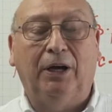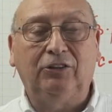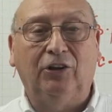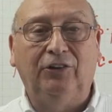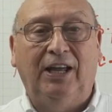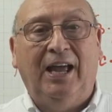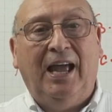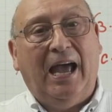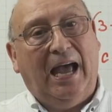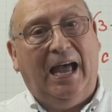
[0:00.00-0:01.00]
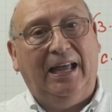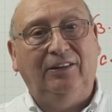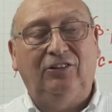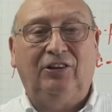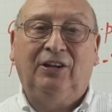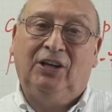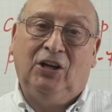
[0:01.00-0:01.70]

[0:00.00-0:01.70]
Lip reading: button and